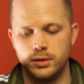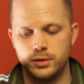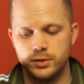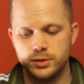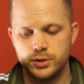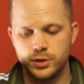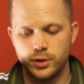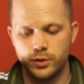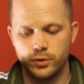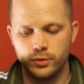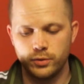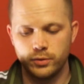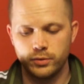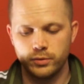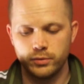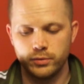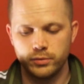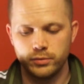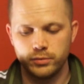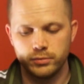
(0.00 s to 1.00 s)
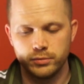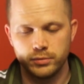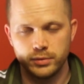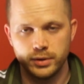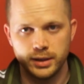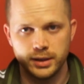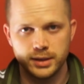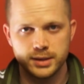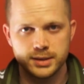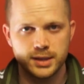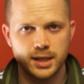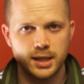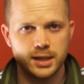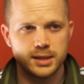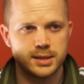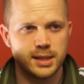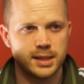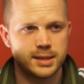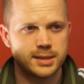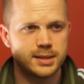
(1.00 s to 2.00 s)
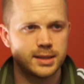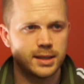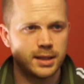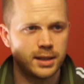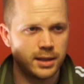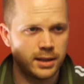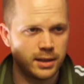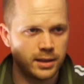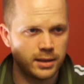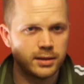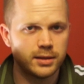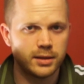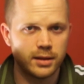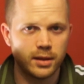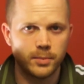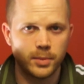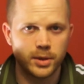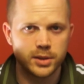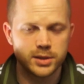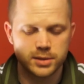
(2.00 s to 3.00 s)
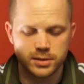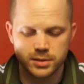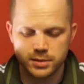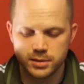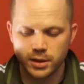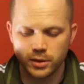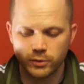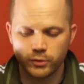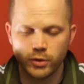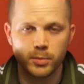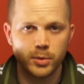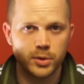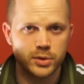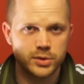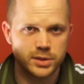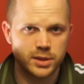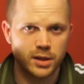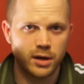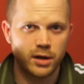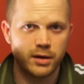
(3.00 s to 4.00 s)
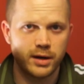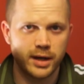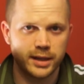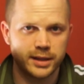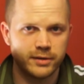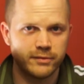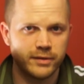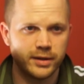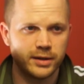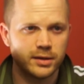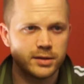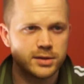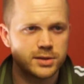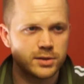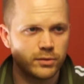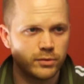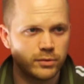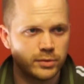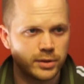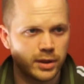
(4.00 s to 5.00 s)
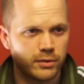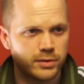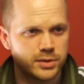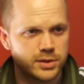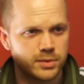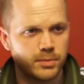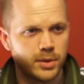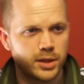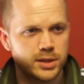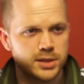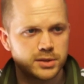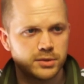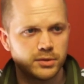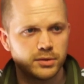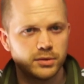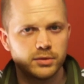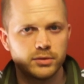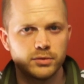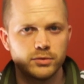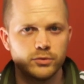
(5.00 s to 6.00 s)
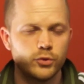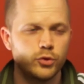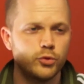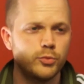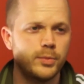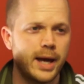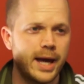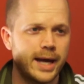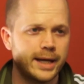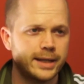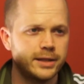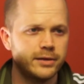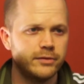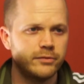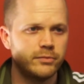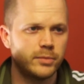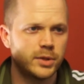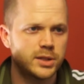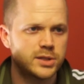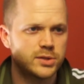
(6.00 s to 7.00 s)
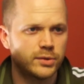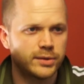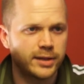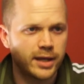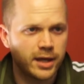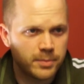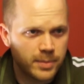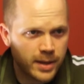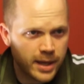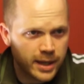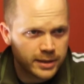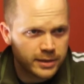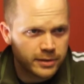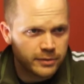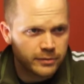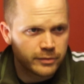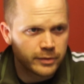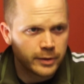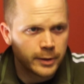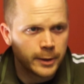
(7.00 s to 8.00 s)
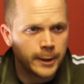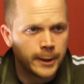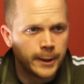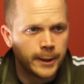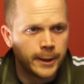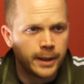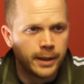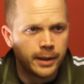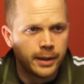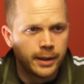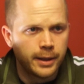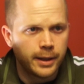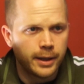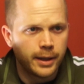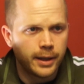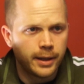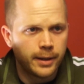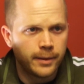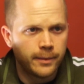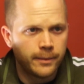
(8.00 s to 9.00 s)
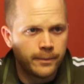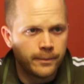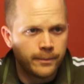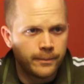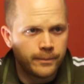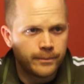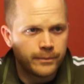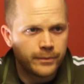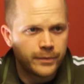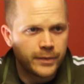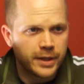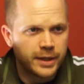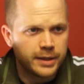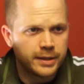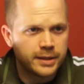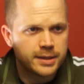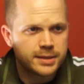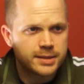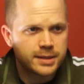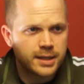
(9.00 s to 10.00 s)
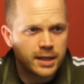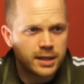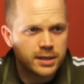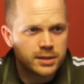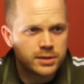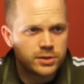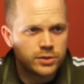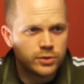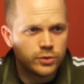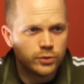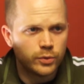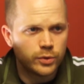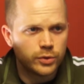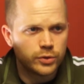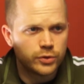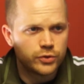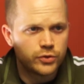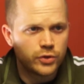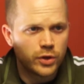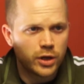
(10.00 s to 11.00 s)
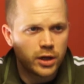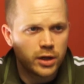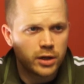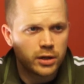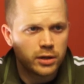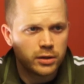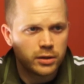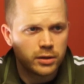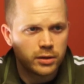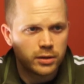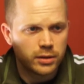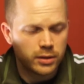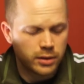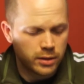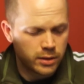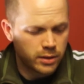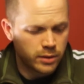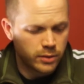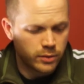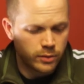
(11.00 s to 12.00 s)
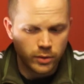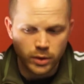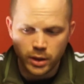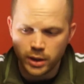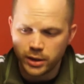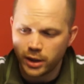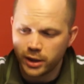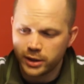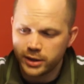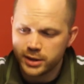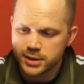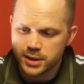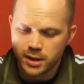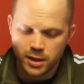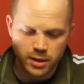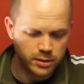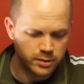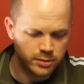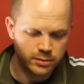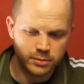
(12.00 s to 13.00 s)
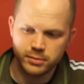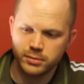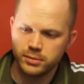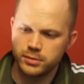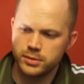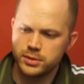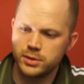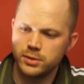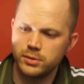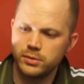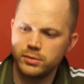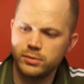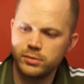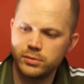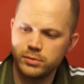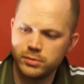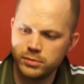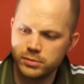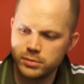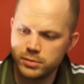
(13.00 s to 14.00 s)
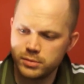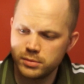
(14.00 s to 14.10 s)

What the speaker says: So in this case, let's say the grubbers are activated, so there is a monster group active, monster type active. In this case, you would draw a darkness card, so